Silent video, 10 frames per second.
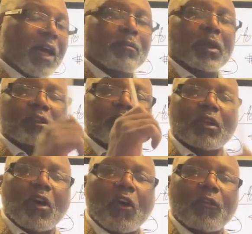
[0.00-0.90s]
business
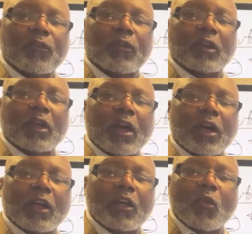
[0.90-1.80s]
or
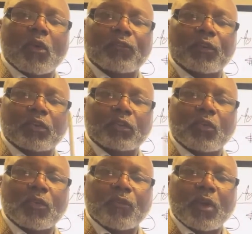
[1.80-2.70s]
if you're a
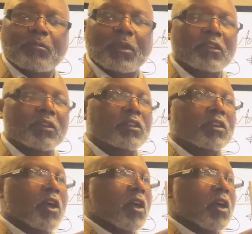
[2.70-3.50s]
storefront business,